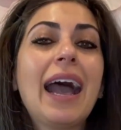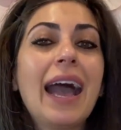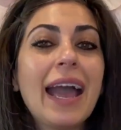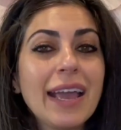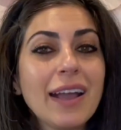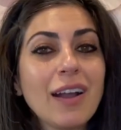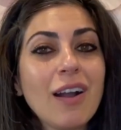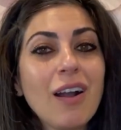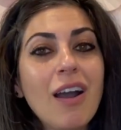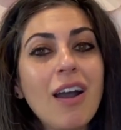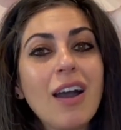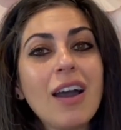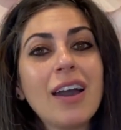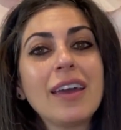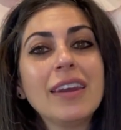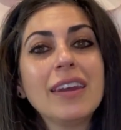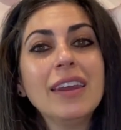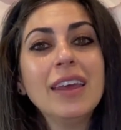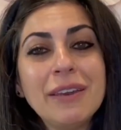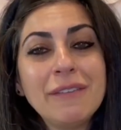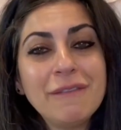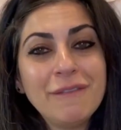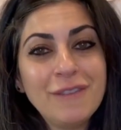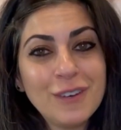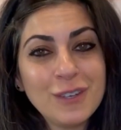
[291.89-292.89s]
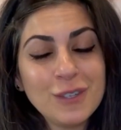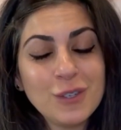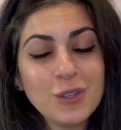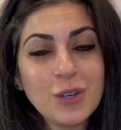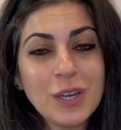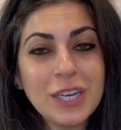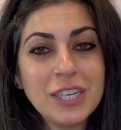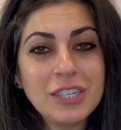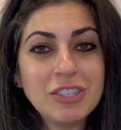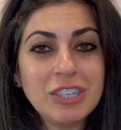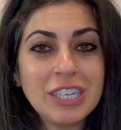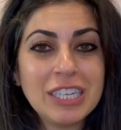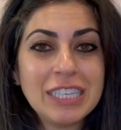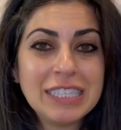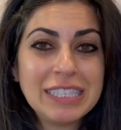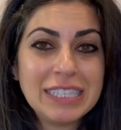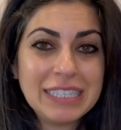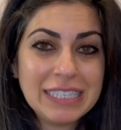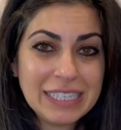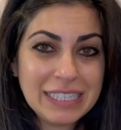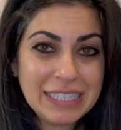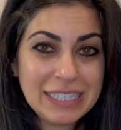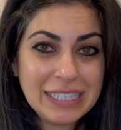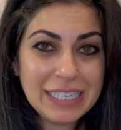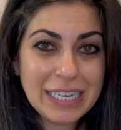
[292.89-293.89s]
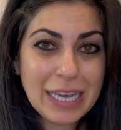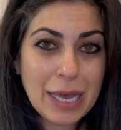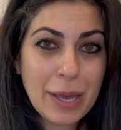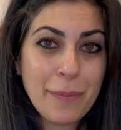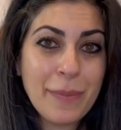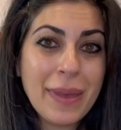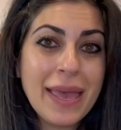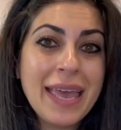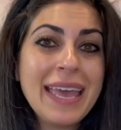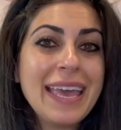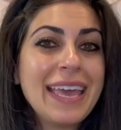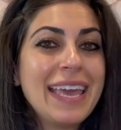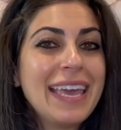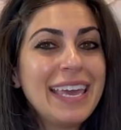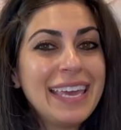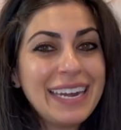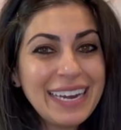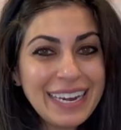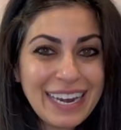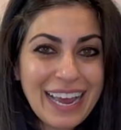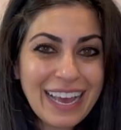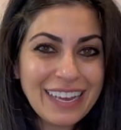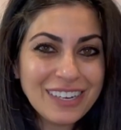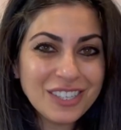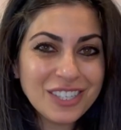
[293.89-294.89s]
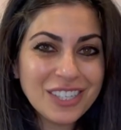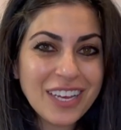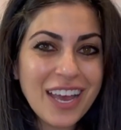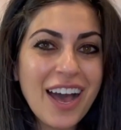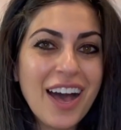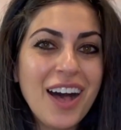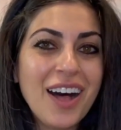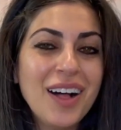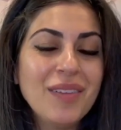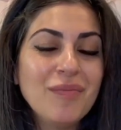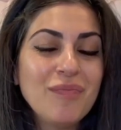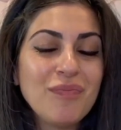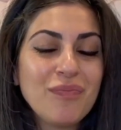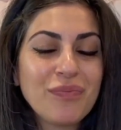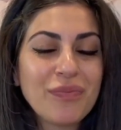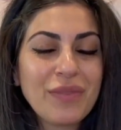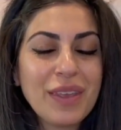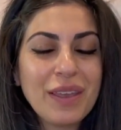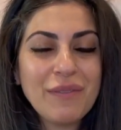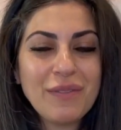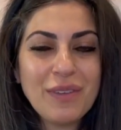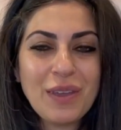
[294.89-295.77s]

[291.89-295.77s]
ICON infiltration system in a nutshell.